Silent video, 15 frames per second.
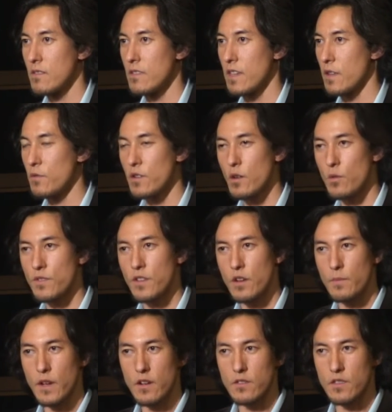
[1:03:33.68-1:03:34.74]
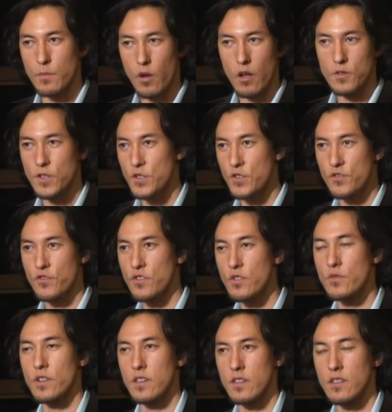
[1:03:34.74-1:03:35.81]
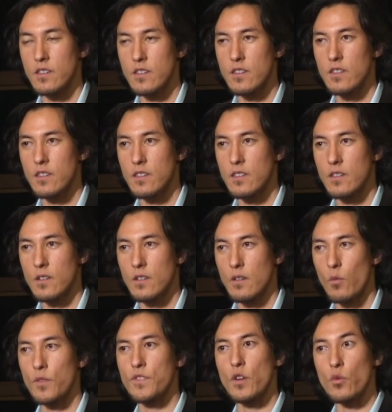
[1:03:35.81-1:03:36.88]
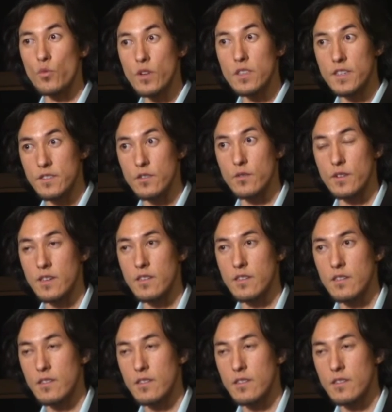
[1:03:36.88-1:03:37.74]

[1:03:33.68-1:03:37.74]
They don't know what their Ameri the politicians are doing, what they're really doing.